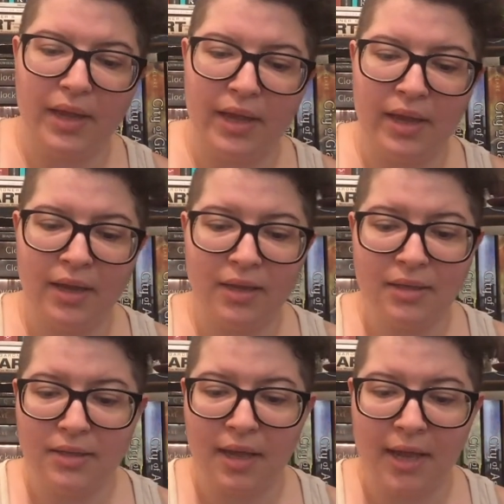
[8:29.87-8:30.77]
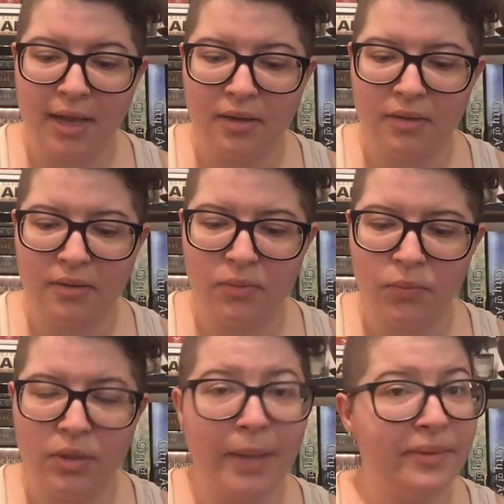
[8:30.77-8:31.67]
and I
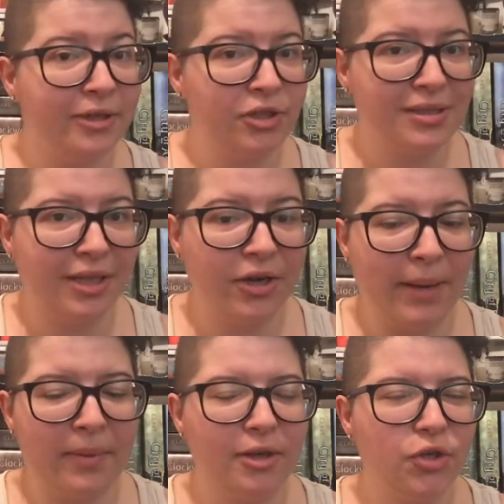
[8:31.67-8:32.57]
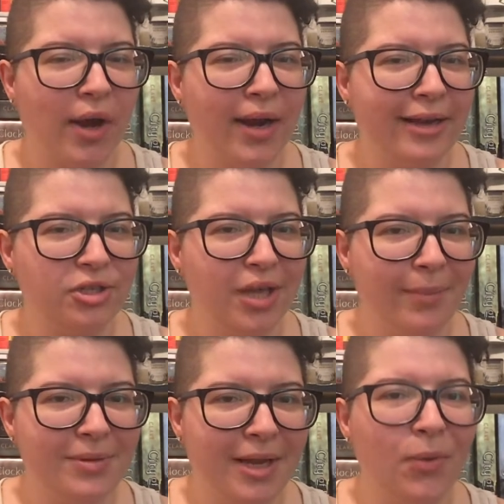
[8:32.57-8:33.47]
will update you guys later. I'm going to try to actually
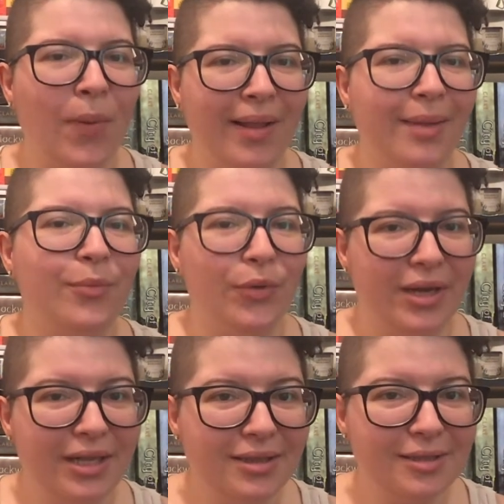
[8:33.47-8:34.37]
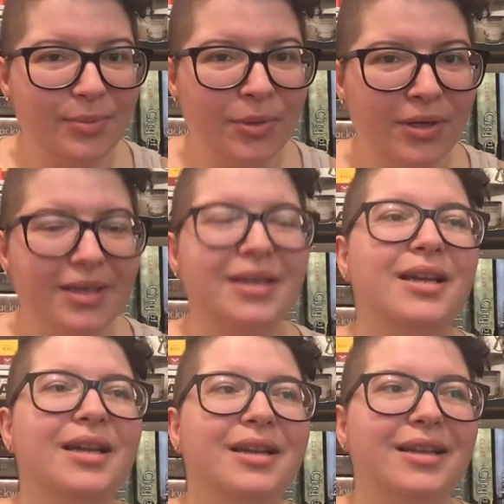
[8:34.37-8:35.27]
update while I'm reading this book
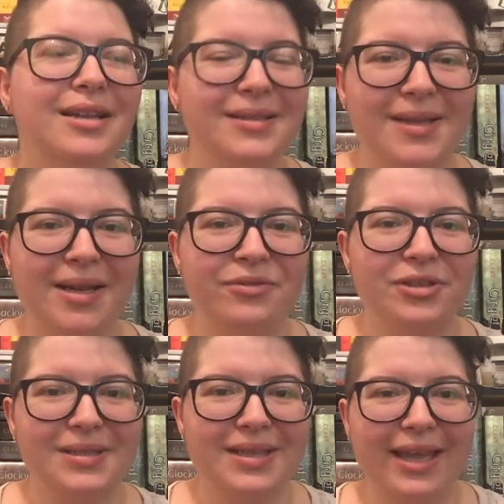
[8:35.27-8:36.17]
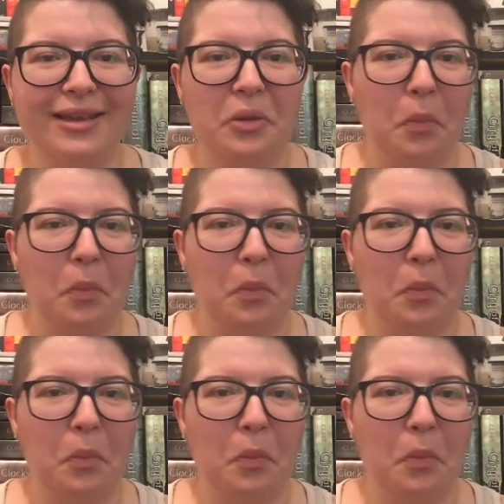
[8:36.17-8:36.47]
instead of just like